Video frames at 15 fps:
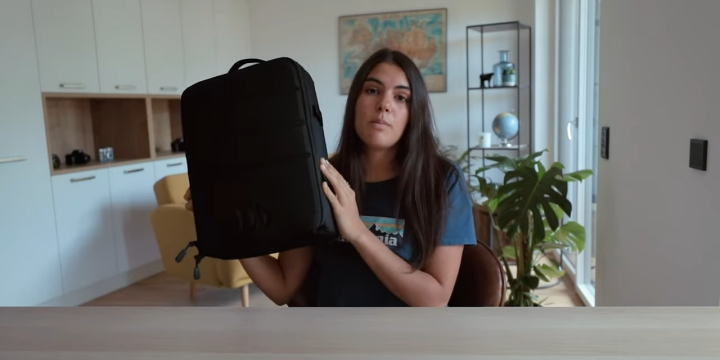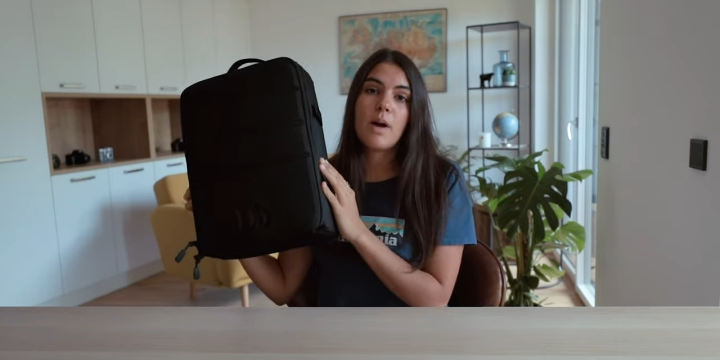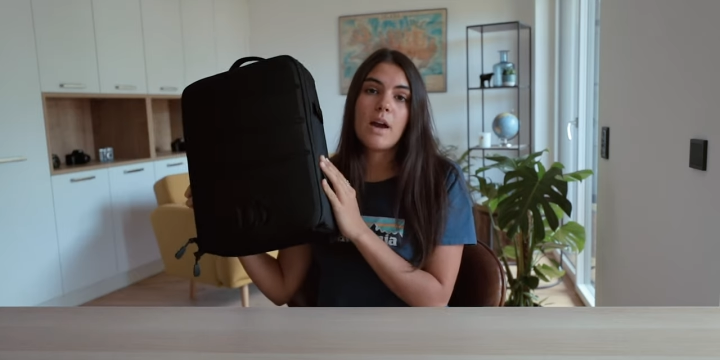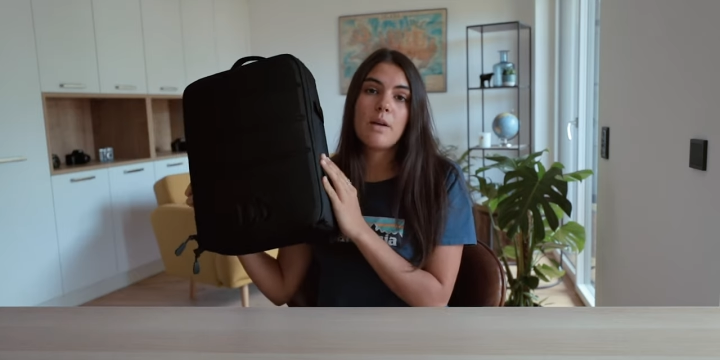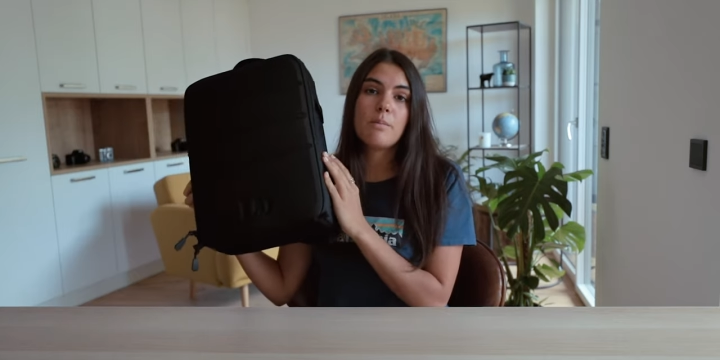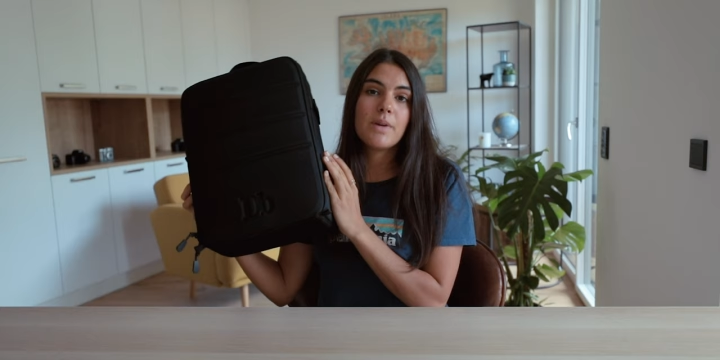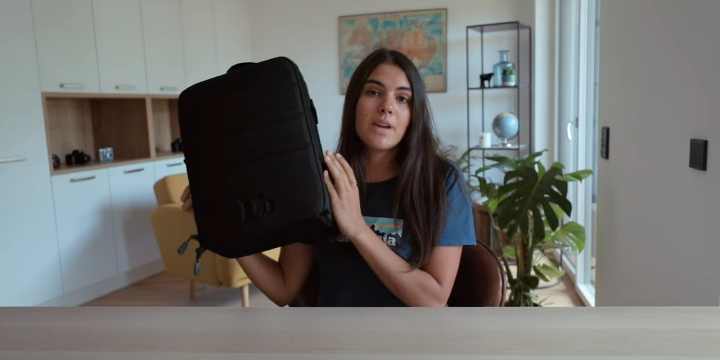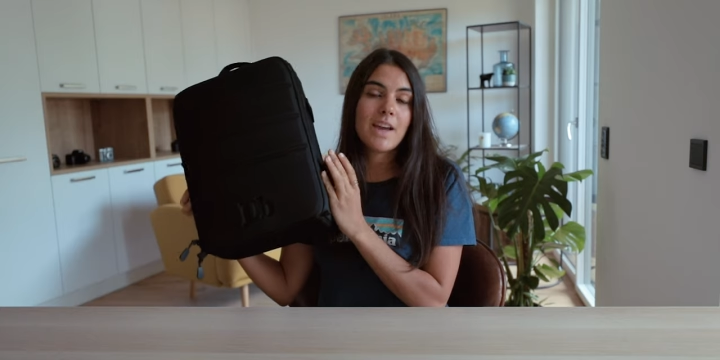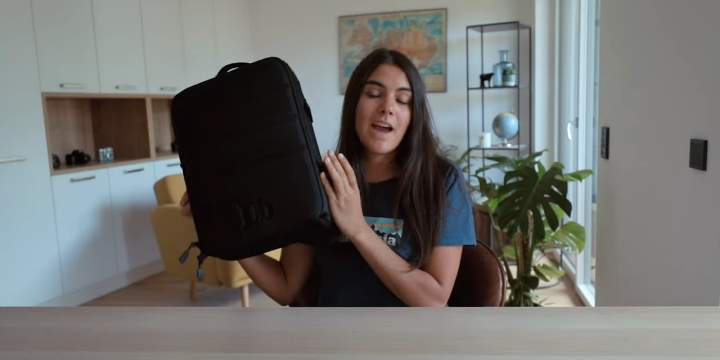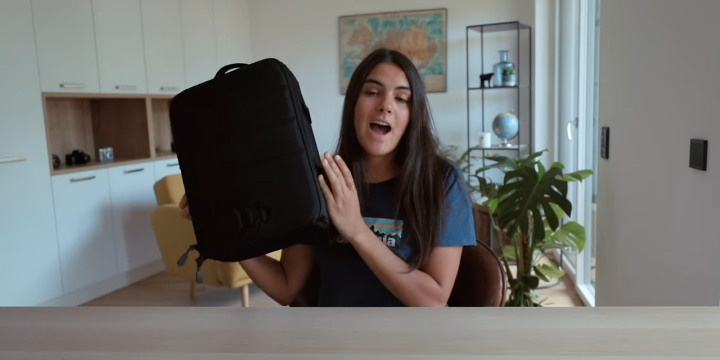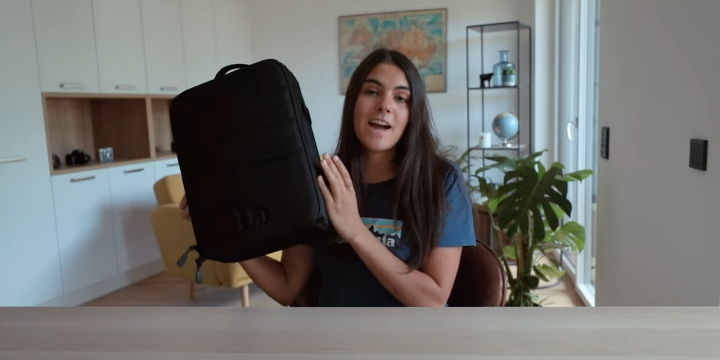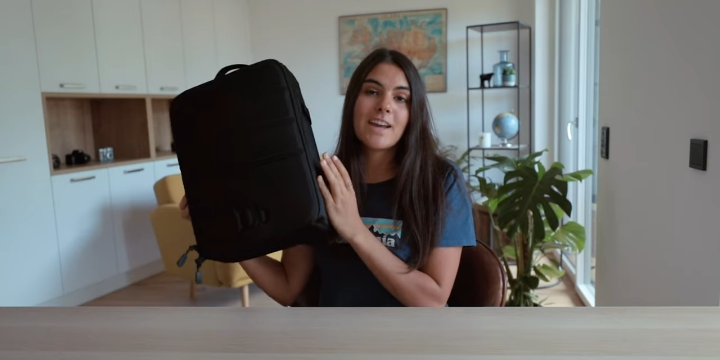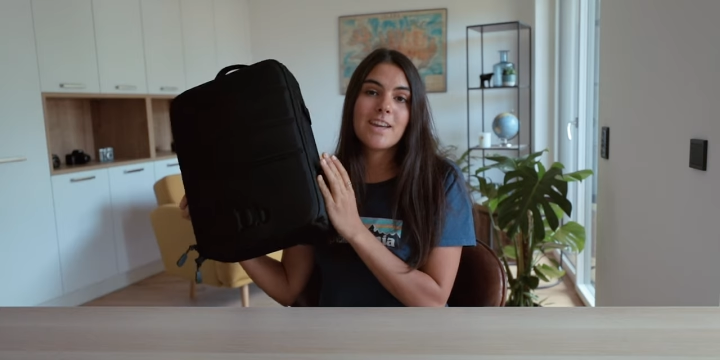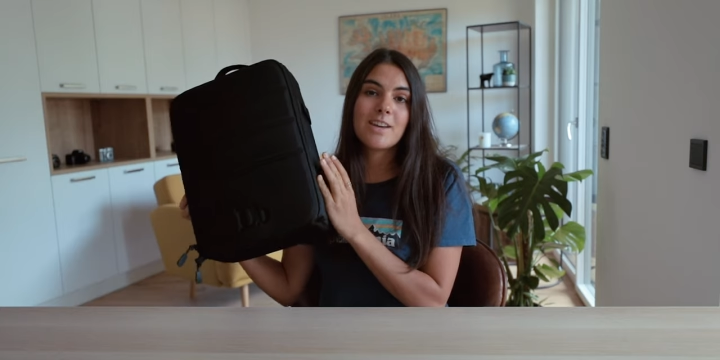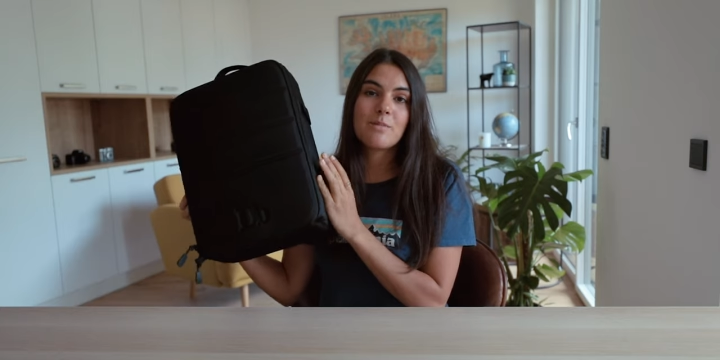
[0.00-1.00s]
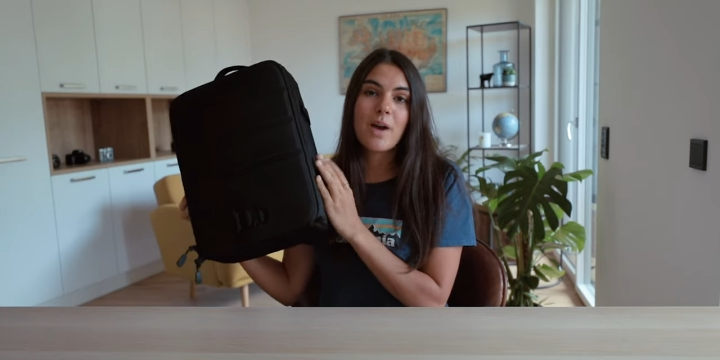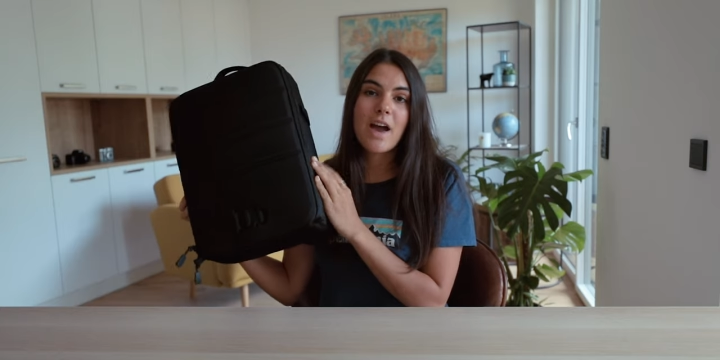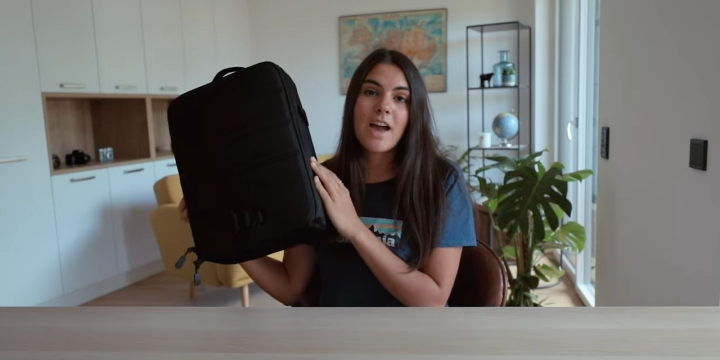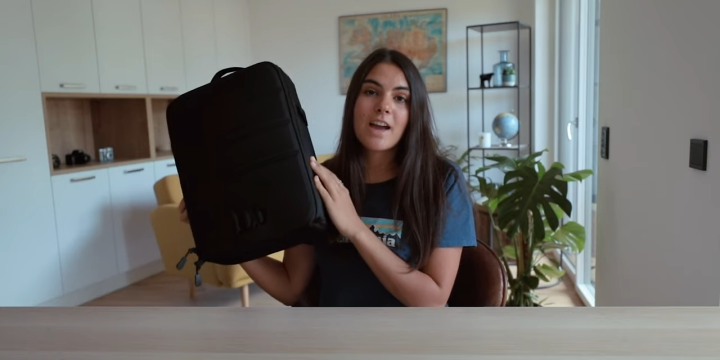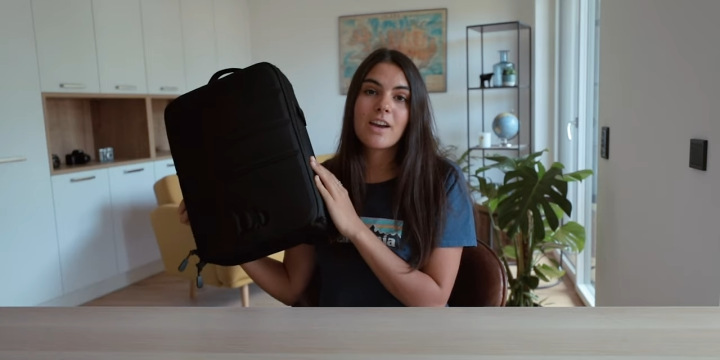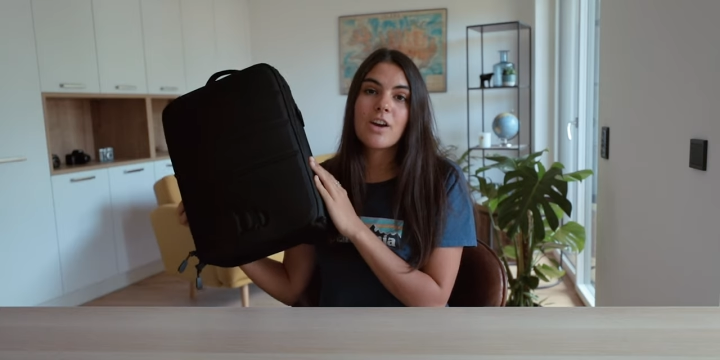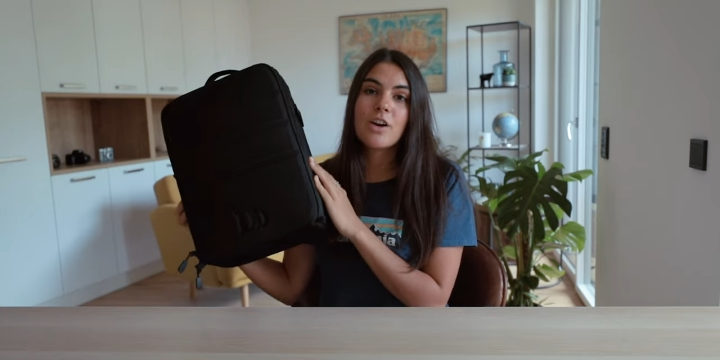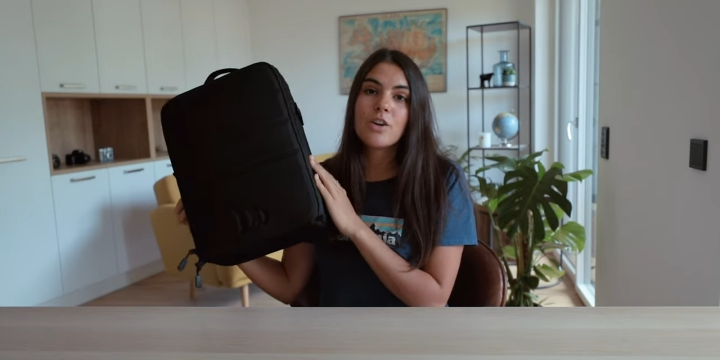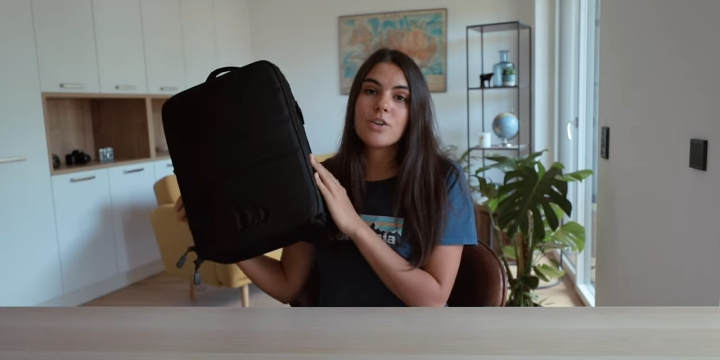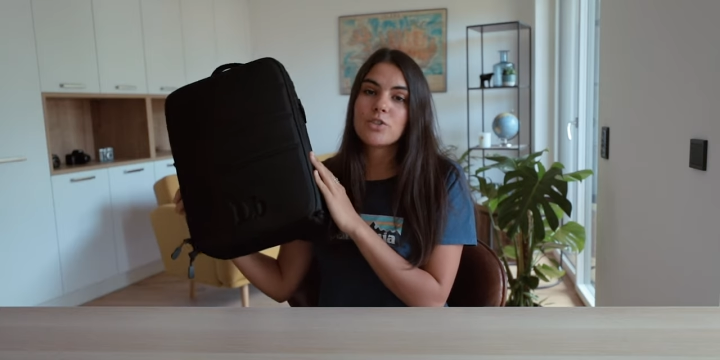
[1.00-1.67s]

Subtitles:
my big hiking bag.